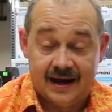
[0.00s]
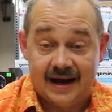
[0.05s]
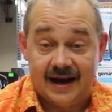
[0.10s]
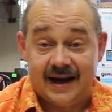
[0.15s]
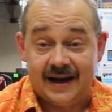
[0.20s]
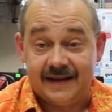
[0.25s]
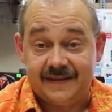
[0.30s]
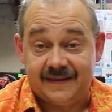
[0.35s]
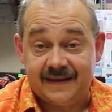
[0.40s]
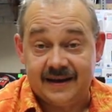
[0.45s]

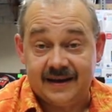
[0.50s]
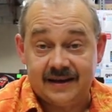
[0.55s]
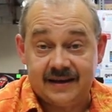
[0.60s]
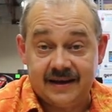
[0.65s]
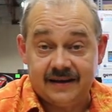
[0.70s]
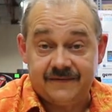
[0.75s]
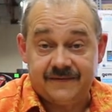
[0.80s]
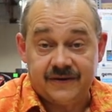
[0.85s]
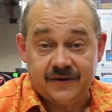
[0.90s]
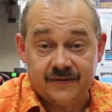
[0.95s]
I
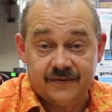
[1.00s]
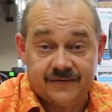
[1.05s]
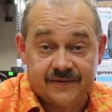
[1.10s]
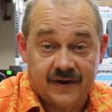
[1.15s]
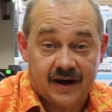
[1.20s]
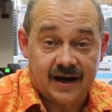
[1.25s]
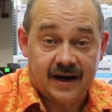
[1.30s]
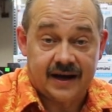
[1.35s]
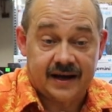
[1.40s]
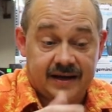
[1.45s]
think if you've
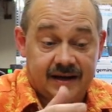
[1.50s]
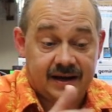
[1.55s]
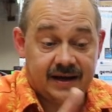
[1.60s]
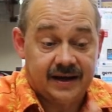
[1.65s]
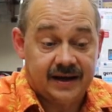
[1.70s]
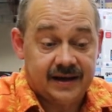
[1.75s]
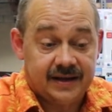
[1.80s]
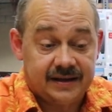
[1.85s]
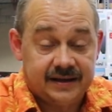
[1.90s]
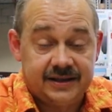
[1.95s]
got
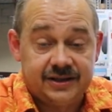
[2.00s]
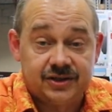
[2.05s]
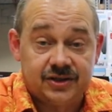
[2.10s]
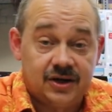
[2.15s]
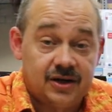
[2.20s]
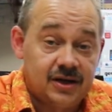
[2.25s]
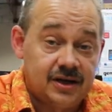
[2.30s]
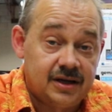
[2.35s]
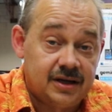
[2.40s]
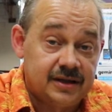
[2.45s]
uh, Legion
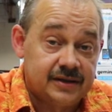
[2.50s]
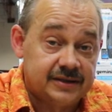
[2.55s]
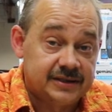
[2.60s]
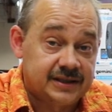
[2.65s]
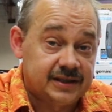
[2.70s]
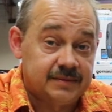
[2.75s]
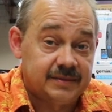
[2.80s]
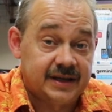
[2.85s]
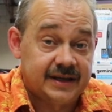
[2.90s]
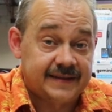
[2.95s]
Hall or
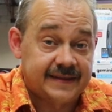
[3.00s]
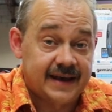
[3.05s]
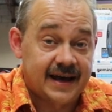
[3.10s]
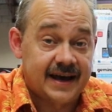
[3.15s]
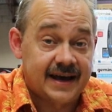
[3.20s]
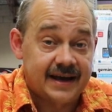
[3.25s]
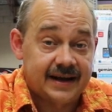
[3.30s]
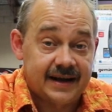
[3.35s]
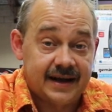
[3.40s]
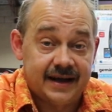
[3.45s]
something like
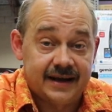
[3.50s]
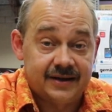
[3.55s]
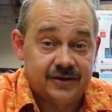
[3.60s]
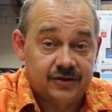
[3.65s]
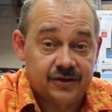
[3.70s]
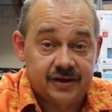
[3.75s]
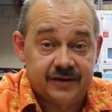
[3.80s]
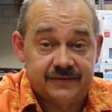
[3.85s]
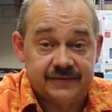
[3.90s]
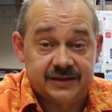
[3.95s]
that, and
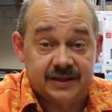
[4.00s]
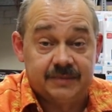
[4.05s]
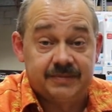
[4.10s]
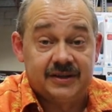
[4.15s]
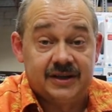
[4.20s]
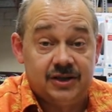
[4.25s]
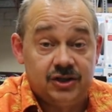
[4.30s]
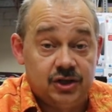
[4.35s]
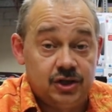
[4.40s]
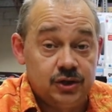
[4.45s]
you're looking for
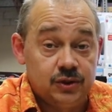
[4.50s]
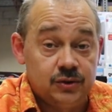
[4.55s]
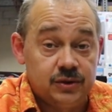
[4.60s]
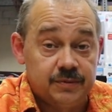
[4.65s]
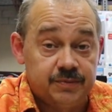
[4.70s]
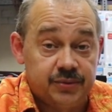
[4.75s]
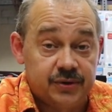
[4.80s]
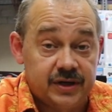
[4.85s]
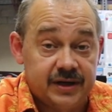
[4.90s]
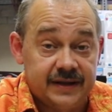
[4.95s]
something new
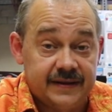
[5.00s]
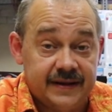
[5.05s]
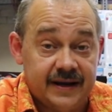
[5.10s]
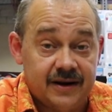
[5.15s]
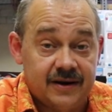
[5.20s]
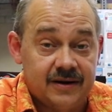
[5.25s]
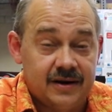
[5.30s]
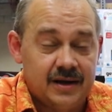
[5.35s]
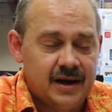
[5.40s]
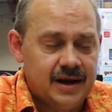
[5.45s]
to put in
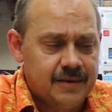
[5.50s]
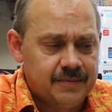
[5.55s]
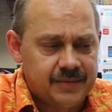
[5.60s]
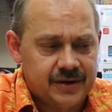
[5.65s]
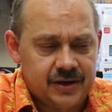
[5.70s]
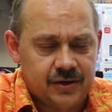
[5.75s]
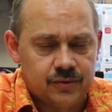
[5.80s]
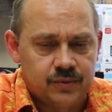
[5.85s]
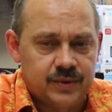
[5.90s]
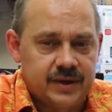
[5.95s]
there,
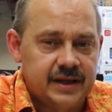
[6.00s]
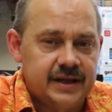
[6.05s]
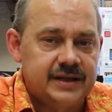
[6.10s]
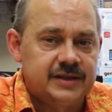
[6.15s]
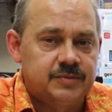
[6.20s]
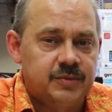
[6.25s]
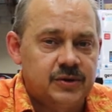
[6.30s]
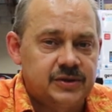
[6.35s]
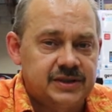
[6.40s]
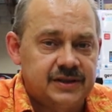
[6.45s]
but you're really
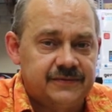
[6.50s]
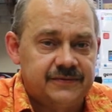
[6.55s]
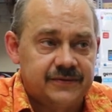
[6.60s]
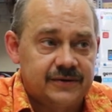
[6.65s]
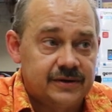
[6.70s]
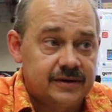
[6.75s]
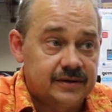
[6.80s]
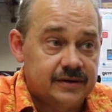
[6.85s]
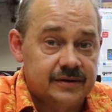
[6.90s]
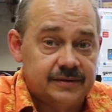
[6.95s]
it's mostly
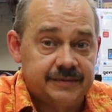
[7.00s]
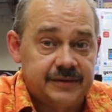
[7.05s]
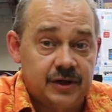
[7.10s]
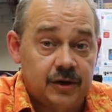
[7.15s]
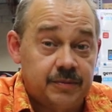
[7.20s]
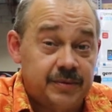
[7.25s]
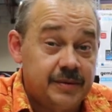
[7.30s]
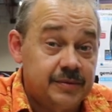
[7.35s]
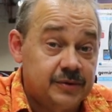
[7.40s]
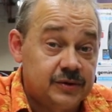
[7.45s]
for you
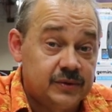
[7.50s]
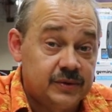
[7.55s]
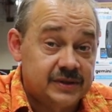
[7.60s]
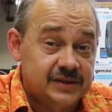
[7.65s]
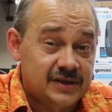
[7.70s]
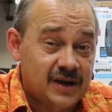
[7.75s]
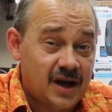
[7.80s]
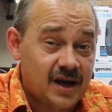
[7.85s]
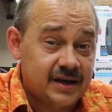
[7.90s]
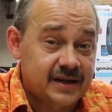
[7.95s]
know people doing
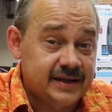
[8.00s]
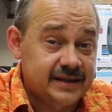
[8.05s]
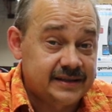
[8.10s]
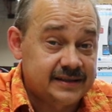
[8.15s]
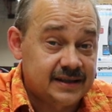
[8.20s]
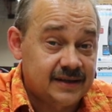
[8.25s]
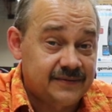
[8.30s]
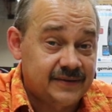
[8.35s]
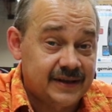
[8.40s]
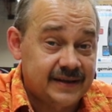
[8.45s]
talking
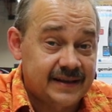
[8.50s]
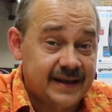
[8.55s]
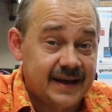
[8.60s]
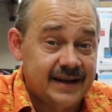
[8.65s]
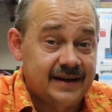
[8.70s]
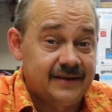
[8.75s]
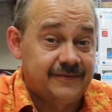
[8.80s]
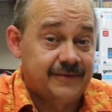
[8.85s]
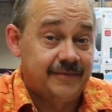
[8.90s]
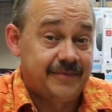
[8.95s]
stuff like that.
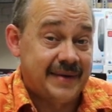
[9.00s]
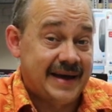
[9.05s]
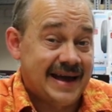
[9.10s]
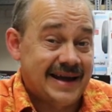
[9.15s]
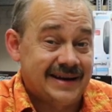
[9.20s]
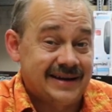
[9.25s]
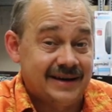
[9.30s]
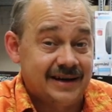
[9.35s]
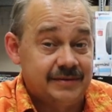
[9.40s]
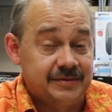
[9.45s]
And if a
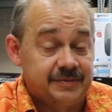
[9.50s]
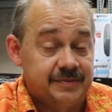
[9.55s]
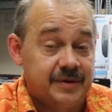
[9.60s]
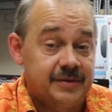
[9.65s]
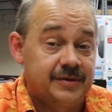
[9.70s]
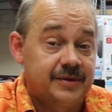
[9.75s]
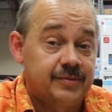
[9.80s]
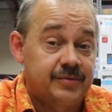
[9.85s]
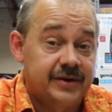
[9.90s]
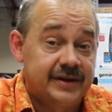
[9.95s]
band comes,
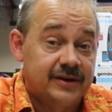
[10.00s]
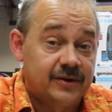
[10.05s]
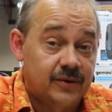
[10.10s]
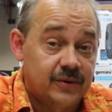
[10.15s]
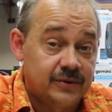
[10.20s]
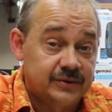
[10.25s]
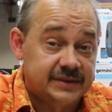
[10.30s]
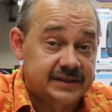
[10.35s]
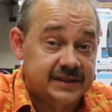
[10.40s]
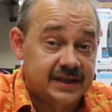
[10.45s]
maybe they'll bring their
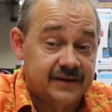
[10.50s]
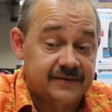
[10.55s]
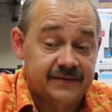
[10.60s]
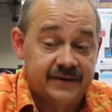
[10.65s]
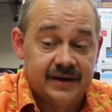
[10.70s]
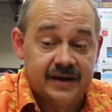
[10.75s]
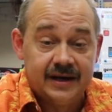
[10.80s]
own stuff.